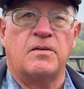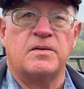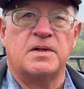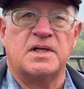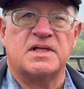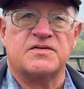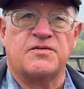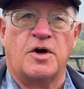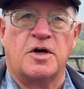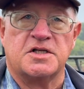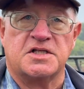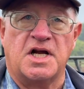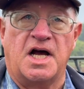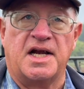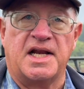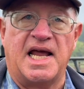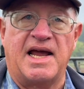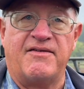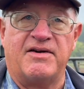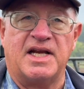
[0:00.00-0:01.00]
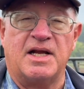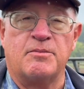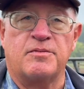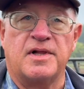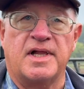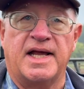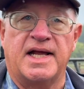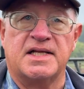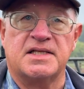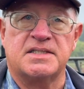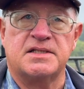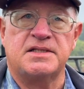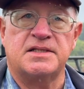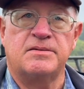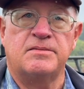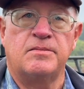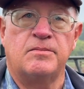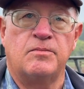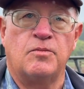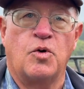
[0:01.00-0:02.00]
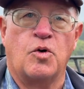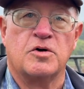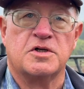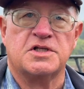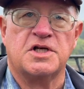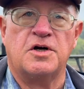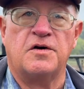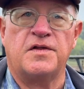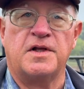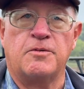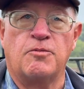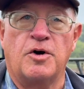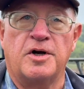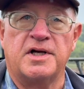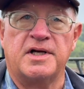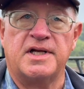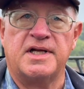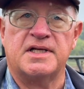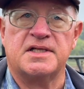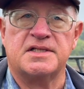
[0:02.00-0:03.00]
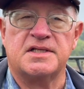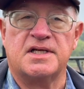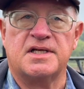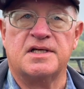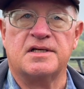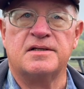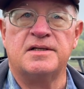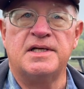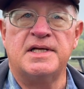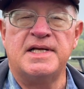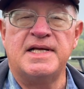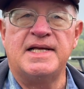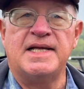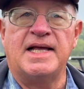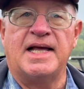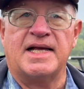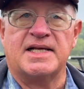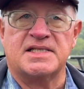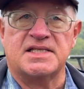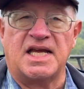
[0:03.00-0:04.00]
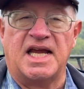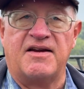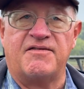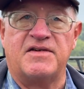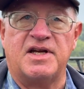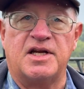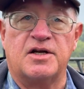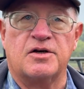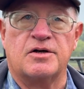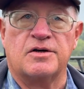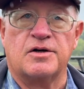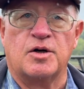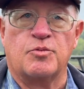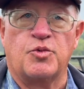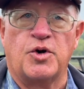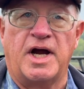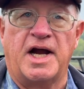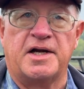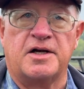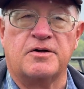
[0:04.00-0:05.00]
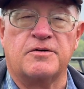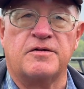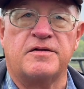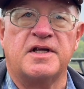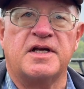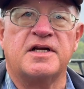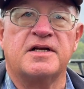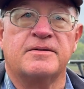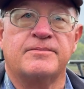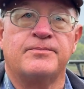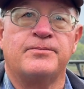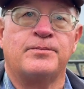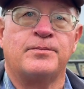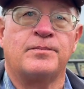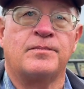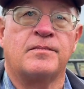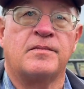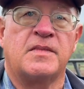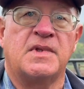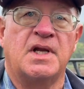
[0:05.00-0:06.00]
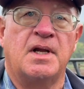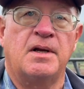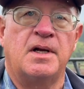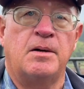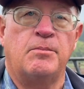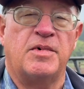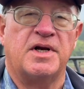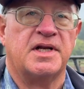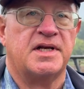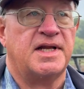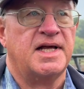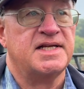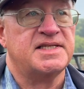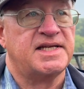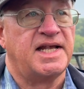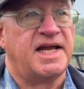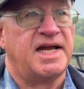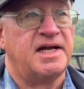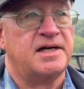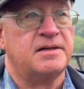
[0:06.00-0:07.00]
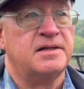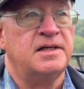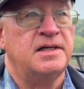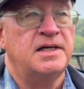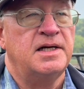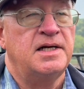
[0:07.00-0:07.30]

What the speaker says: as far as not having implants, more so than what it is a safety or a practical thing. But it does add,